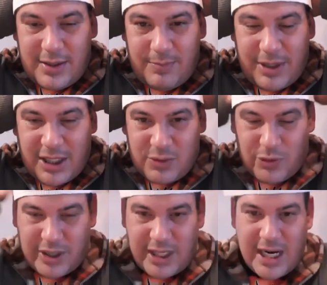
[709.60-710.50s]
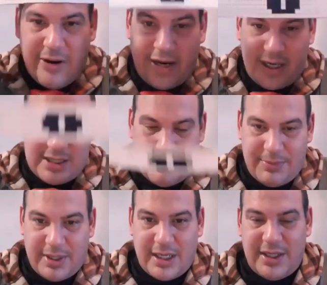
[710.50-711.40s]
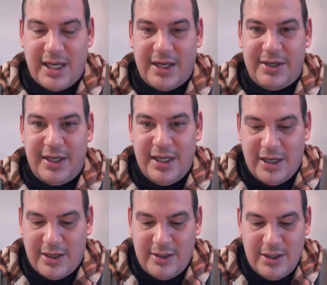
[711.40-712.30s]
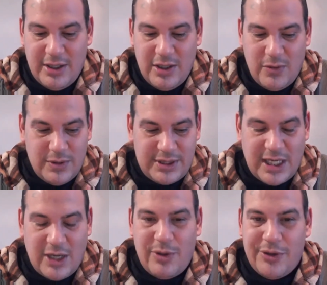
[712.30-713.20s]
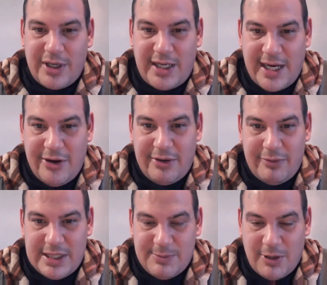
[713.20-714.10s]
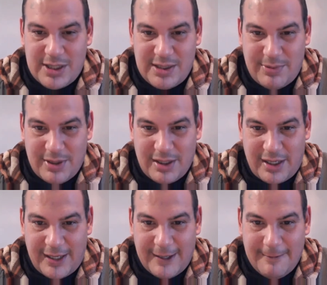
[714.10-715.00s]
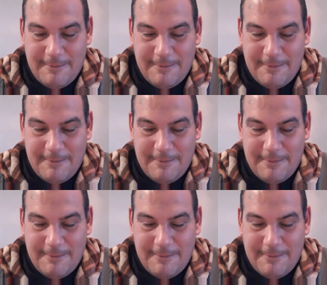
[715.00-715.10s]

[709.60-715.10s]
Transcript: because we're carrying something. And the idea was that we were carrying responsibility